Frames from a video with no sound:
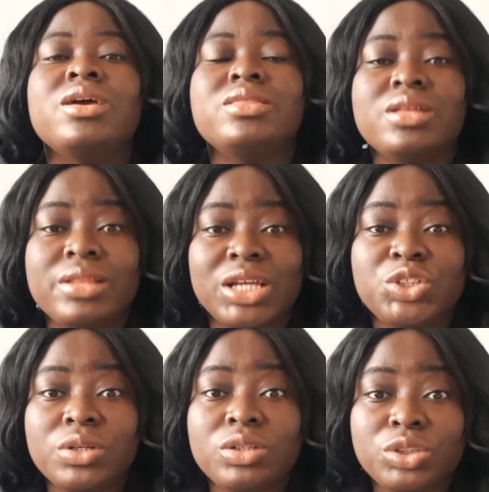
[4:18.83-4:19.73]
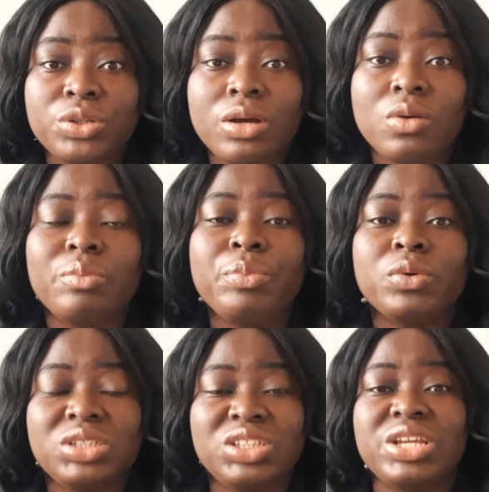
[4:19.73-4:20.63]
The National Industrial Court
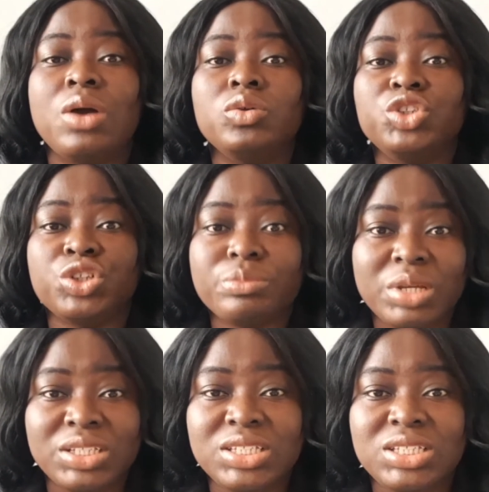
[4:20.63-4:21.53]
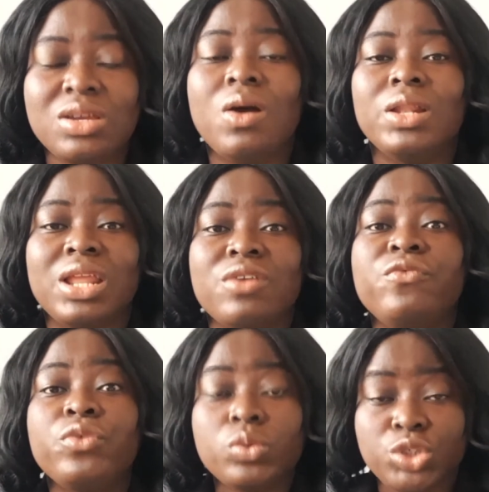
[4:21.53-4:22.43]
posts their own judgments online,
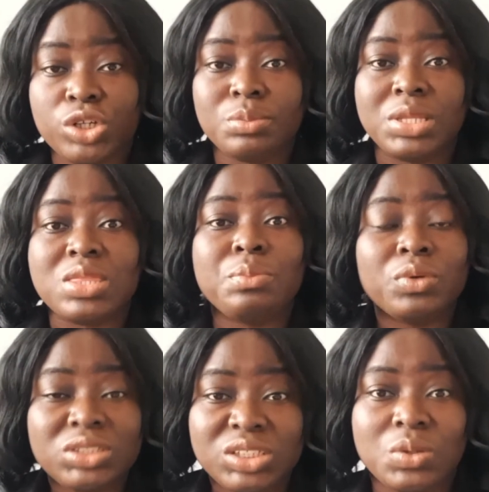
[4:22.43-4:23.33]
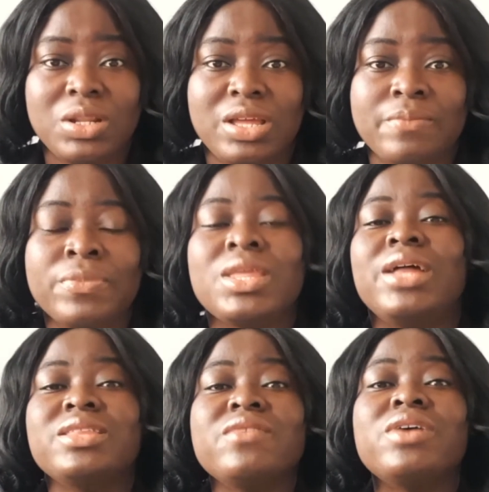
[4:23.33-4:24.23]
full judgment, they post it online.
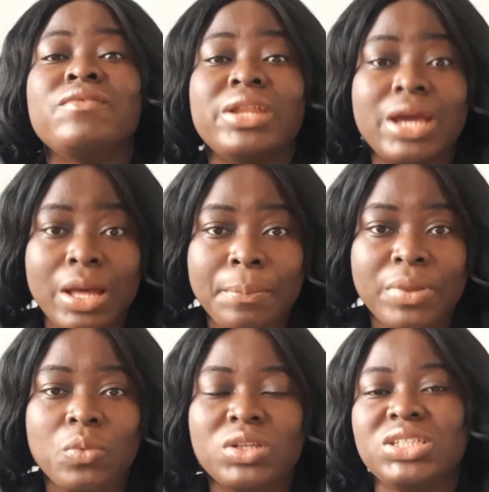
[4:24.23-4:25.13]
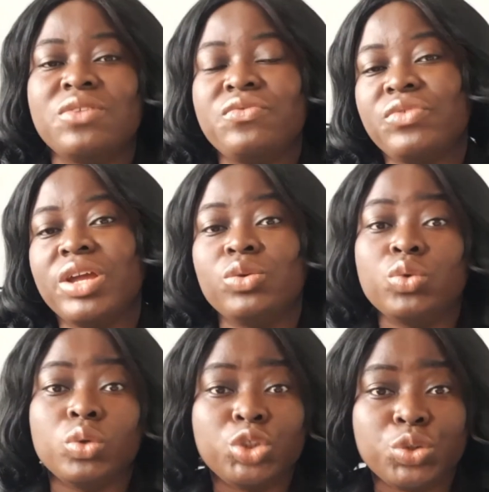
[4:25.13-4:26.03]
And they even have an app. It was a friend,
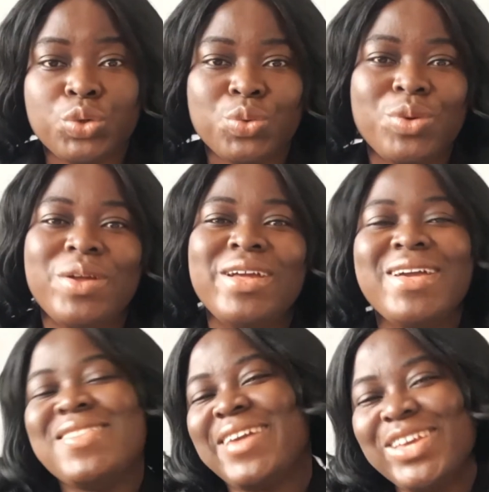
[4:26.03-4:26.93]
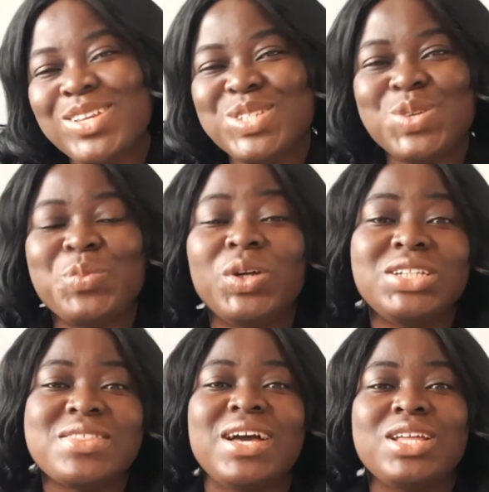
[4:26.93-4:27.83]
Ugochukwu, thank you so much,
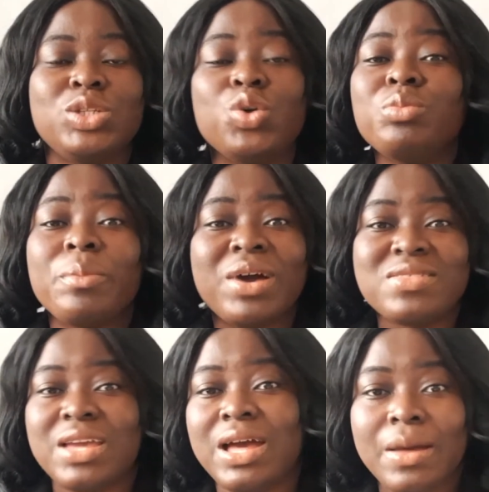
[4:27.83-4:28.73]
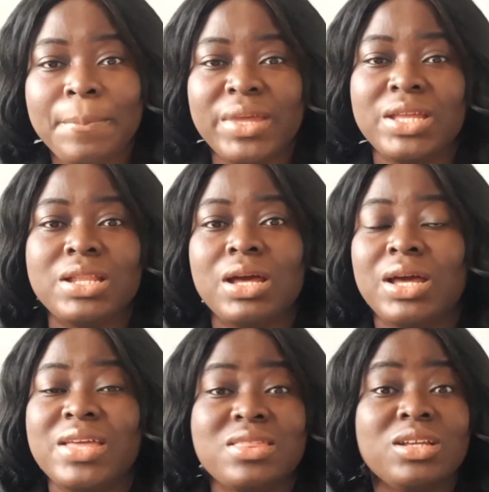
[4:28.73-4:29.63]
that told me about the app in,
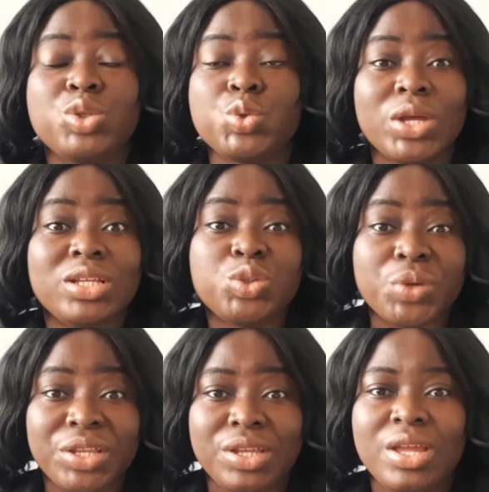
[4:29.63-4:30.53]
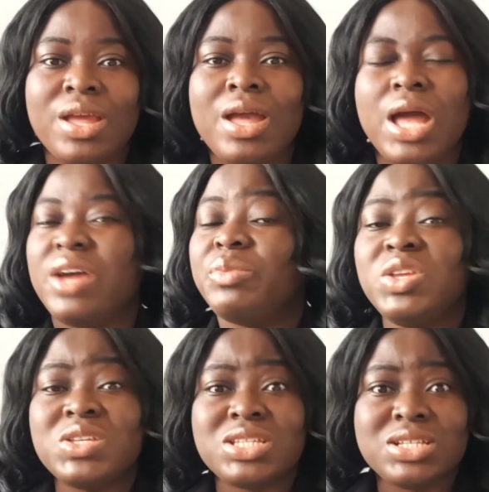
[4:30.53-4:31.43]
I think, 2020. And I've been
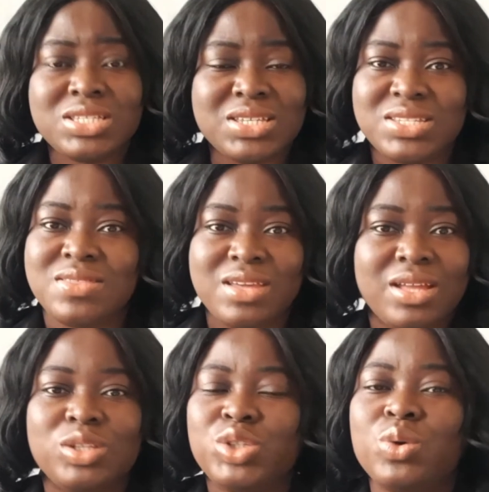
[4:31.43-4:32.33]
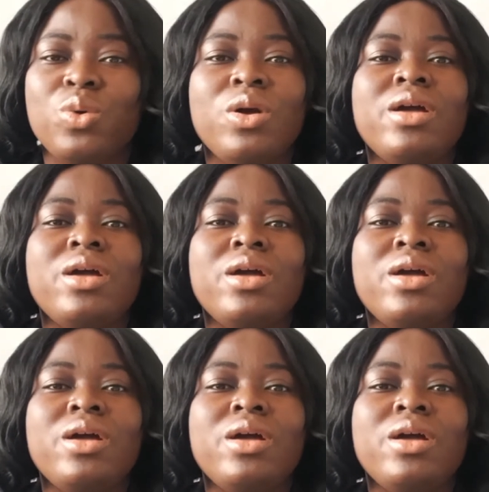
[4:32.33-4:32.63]
using it since then. So,